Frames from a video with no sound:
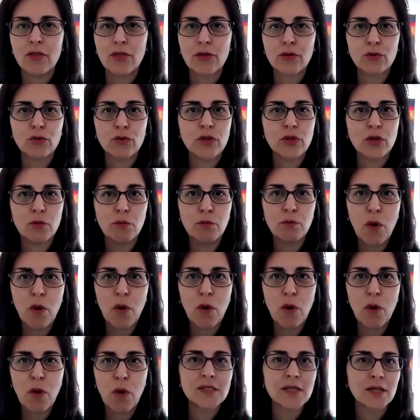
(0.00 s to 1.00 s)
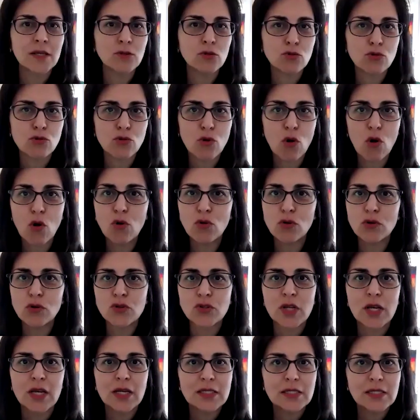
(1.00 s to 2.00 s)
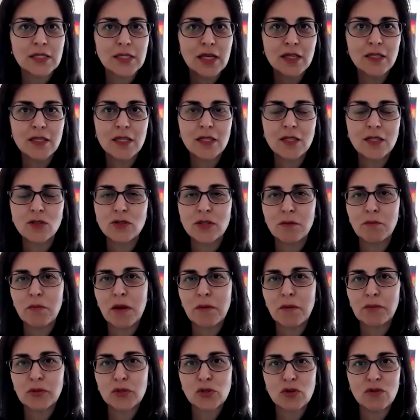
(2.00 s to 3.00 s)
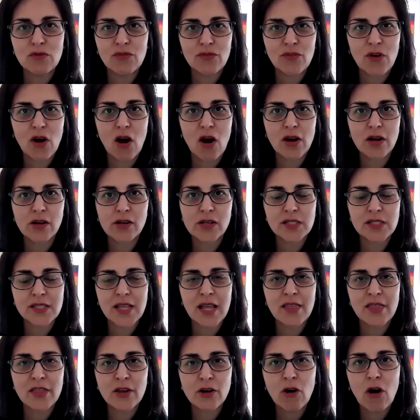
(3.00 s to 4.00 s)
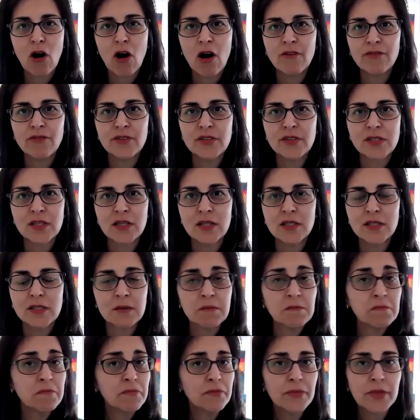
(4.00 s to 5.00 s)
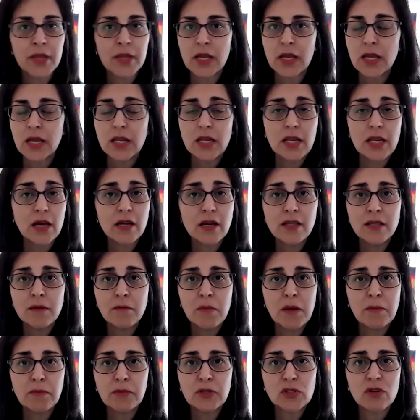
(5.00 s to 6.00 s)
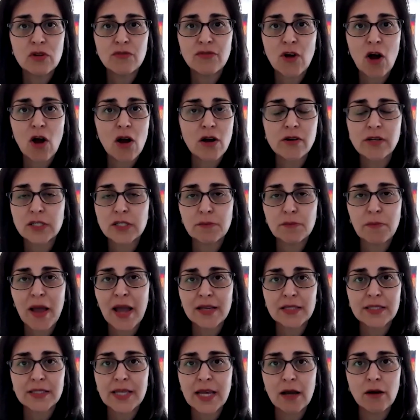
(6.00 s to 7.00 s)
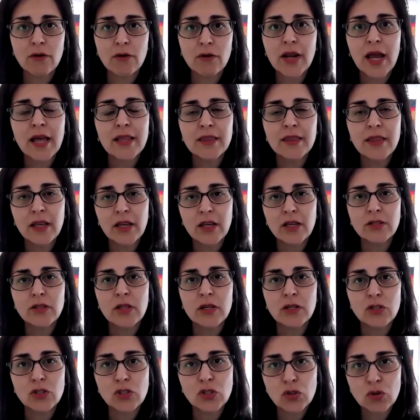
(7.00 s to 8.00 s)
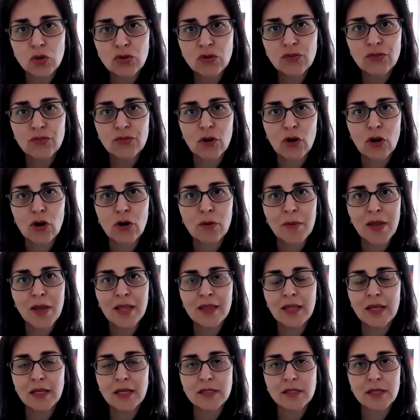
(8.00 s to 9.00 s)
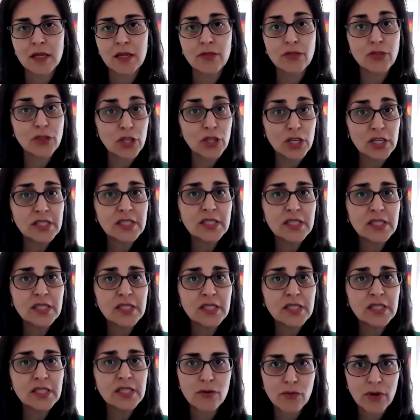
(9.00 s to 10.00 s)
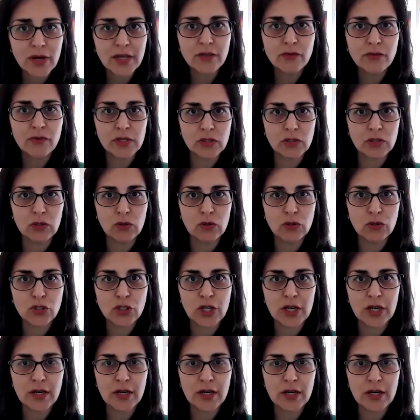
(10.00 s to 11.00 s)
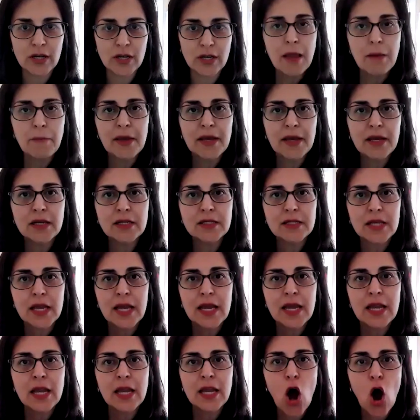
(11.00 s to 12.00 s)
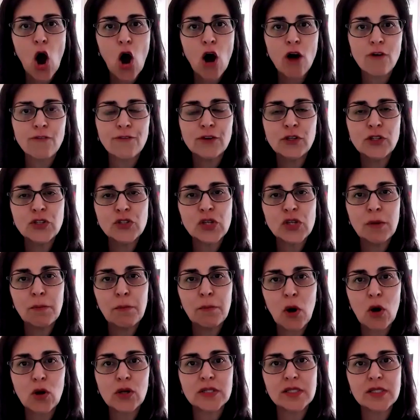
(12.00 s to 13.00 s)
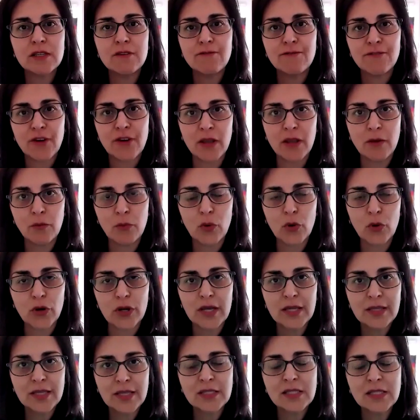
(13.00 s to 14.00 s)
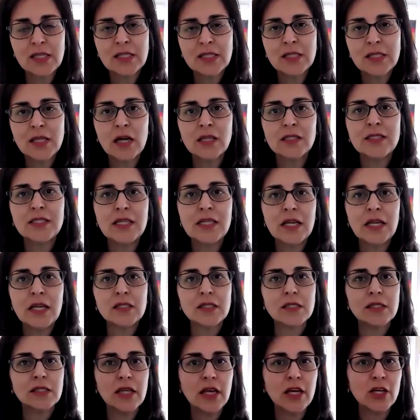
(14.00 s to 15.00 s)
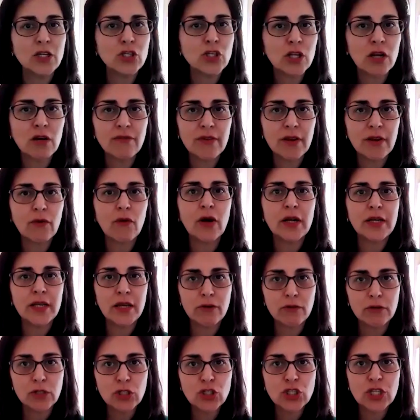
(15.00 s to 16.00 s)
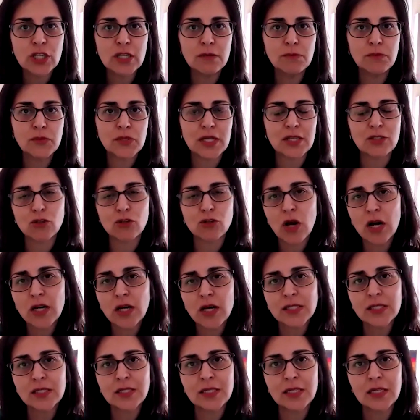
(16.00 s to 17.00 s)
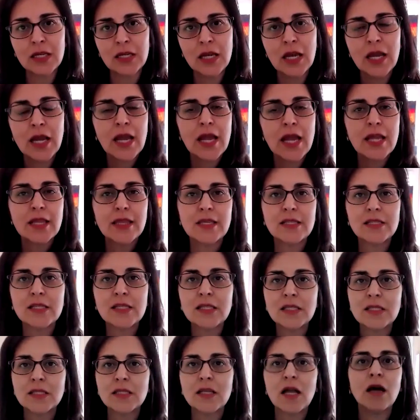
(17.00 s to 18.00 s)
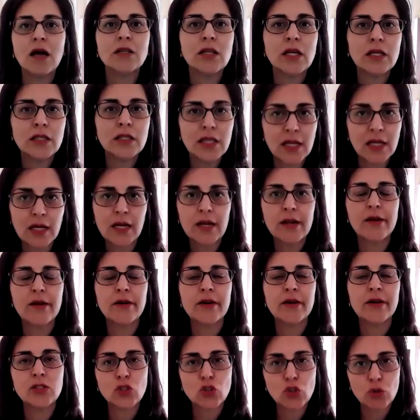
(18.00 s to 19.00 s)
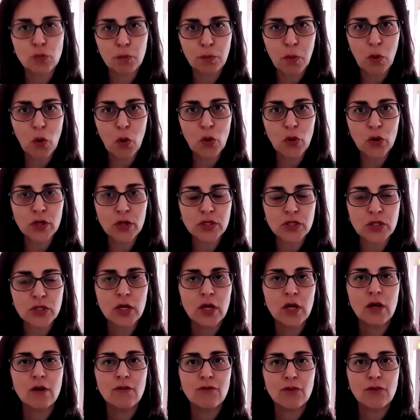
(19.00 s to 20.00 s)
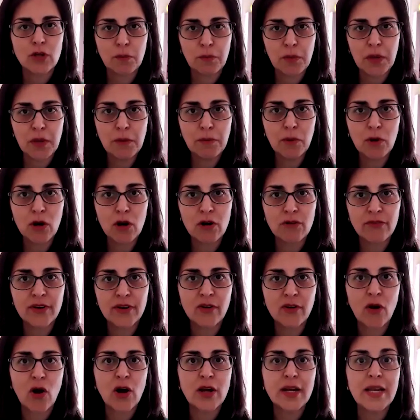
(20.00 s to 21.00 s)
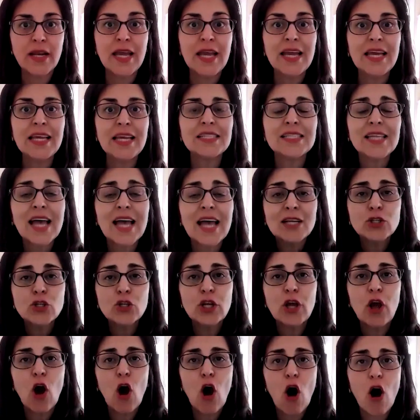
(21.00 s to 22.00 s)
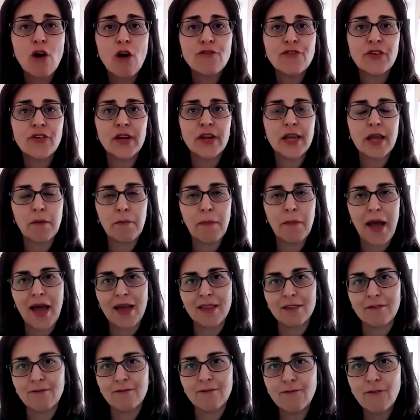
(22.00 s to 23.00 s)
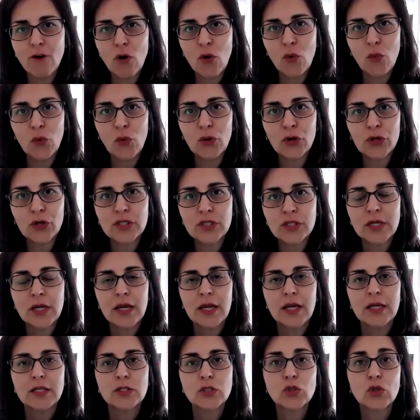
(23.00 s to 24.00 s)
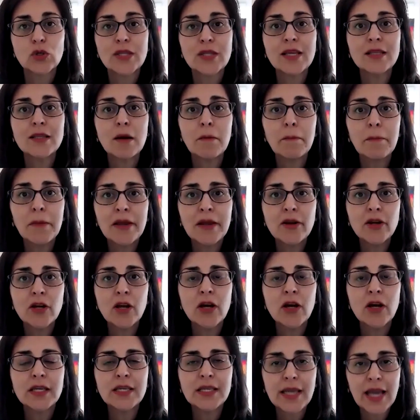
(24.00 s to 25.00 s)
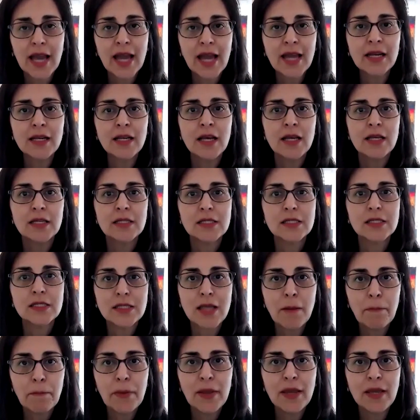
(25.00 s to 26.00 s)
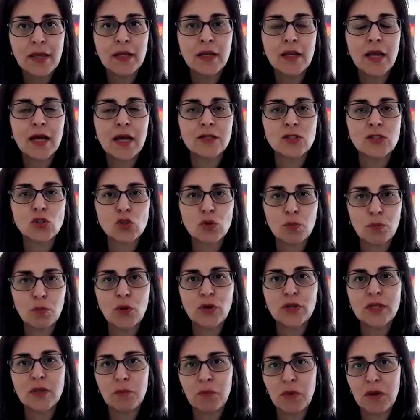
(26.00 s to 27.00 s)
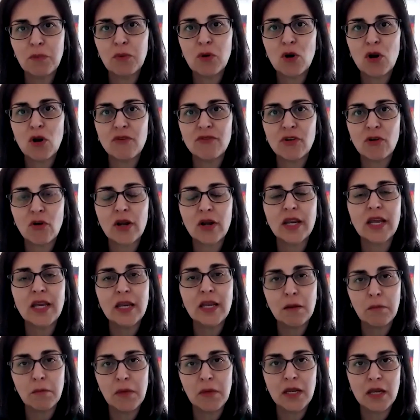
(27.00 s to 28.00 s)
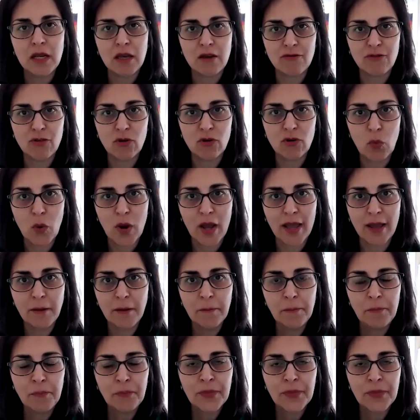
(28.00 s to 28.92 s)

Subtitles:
through their bots and trolls, sending to the members of Congress and their offices, none of the members of Congress backed down, and they stood firm, and they said, this is the right resolution because it offers a policy framework. This is not denunciation of Iranian regime's atrocity. This is not declaring support for the people of Iran. It is actually offering a path forward so that America can step in and support the people of Iran in a meaningful way.